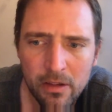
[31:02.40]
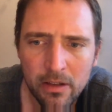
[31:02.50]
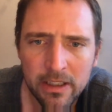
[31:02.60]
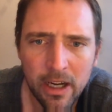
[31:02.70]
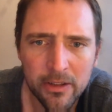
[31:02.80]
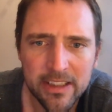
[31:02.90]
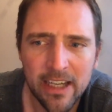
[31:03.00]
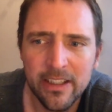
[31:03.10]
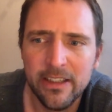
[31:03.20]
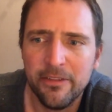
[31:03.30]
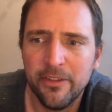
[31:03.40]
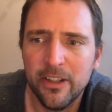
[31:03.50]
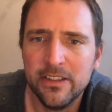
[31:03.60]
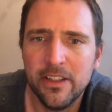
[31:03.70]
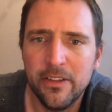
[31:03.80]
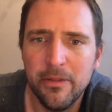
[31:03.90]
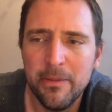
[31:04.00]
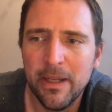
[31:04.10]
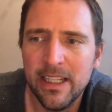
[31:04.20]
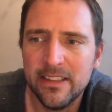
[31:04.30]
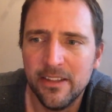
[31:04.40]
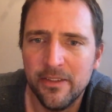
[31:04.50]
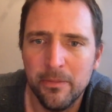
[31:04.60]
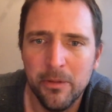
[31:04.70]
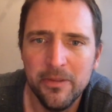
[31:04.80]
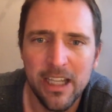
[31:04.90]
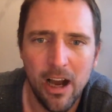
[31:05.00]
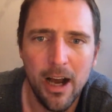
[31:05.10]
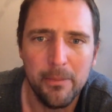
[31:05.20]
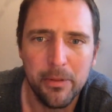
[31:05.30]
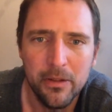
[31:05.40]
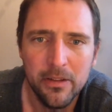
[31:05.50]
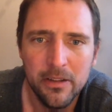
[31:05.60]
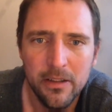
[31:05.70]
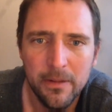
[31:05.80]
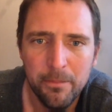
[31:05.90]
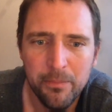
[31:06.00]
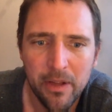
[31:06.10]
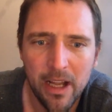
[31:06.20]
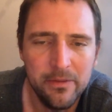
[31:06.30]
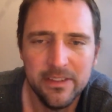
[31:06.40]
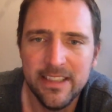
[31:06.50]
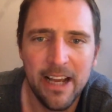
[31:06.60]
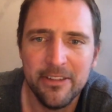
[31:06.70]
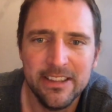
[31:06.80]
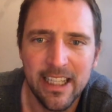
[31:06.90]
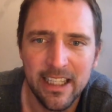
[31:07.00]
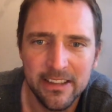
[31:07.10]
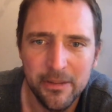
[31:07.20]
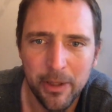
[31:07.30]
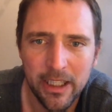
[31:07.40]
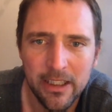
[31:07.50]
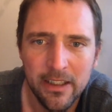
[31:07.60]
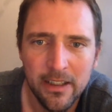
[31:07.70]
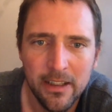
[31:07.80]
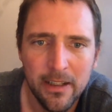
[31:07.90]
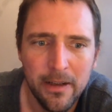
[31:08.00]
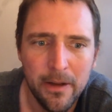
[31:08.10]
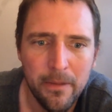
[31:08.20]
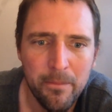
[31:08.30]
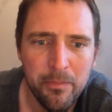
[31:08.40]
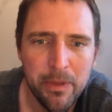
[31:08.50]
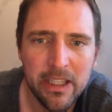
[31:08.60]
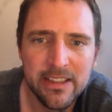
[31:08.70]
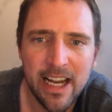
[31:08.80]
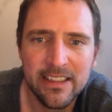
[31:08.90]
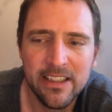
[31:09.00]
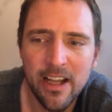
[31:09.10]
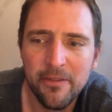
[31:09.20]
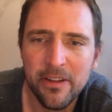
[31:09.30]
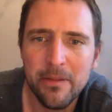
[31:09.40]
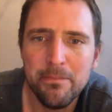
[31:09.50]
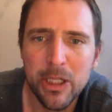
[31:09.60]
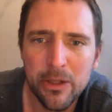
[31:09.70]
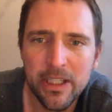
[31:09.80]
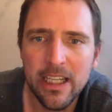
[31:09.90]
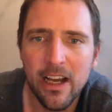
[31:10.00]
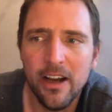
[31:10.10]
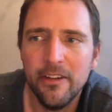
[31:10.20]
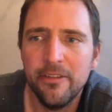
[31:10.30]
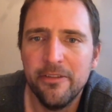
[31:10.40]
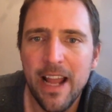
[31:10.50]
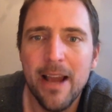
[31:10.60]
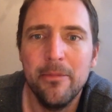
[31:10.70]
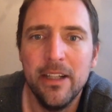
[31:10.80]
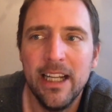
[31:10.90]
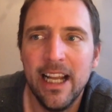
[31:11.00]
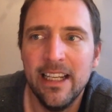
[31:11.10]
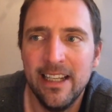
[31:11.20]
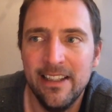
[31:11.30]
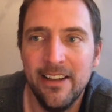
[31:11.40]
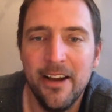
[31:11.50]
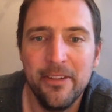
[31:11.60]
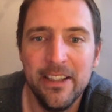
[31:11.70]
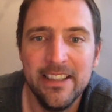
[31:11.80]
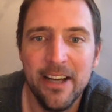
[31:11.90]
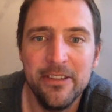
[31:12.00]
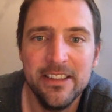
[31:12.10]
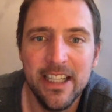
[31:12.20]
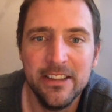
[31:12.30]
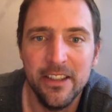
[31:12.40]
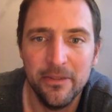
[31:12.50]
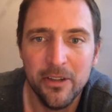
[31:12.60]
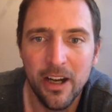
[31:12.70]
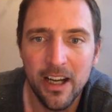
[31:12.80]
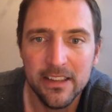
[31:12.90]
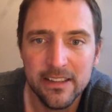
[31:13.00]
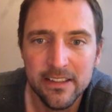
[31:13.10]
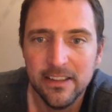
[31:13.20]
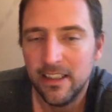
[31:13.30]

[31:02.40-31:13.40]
You know, it's kind of like the first three minutes of the movie Up. Devastating to me. Because it has enough of the beauty of family and enough of the devastation of loss